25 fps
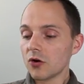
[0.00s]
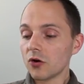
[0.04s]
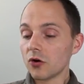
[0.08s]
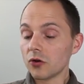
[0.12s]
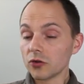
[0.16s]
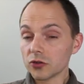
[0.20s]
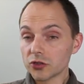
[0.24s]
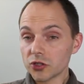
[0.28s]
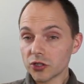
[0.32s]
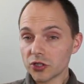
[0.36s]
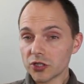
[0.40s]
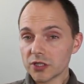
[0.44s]

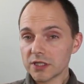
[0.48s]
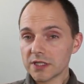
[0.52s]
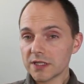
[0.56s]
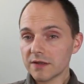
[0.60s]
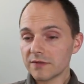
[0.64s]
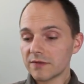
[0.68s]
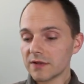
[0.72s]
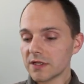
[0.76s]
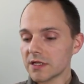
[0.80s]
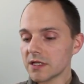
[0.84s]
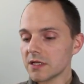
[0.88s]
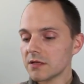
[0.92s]

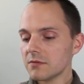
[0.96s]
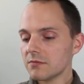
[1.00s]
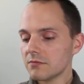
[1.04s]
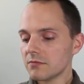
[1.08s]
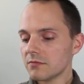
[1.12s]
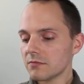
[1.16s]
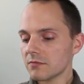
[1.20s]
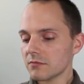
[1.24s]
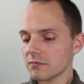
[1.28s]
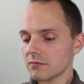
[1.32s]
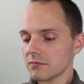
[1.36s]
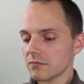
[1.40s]
Alternatively,
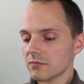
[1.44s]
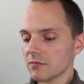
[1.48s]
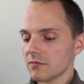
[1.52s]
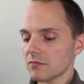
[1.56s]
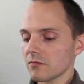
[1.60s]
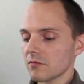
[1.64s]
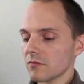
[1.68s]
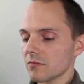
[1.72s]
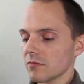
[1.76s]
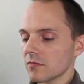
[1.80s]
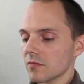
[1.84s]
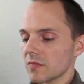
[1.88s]

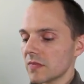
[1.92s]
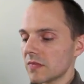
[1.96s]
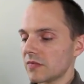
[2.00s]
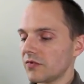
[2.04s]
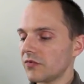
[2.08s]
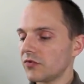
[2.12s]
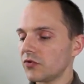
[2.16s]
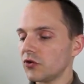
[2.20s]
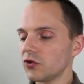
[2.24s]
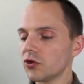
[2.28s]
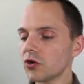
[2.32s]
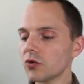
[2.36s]

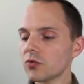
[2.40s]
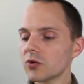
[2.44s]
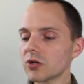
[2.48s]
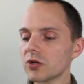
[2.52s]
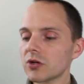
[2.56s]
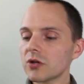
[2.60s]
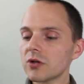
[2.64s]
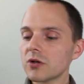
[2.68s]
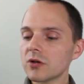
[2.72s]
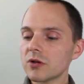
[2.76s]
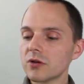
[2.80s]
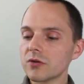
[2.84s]
if you don't
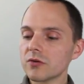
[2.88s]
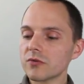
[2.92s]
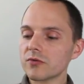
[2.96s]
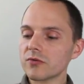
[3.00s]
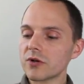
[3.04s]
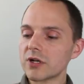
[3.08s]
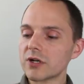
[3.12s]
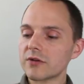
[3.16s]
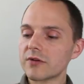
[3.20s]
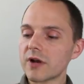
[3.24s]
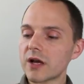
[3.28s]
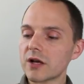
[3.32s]
want to
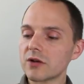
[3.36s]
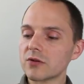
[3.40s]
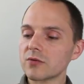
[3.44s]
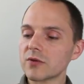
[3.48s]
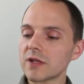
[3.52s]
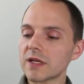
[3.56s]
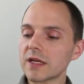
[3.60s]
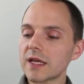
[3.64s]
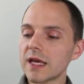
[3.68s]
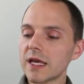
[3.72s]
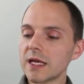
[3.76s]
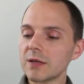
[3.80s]
run around
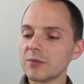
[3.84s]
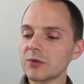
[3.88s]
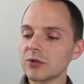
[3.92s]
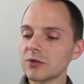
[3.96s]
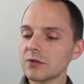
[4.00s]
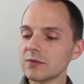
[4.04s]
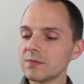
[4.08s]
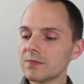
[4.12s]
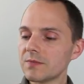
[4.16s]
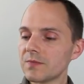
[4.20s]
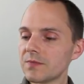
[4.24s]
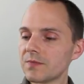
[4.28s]
with a
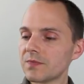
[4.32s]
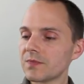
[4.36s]
cable,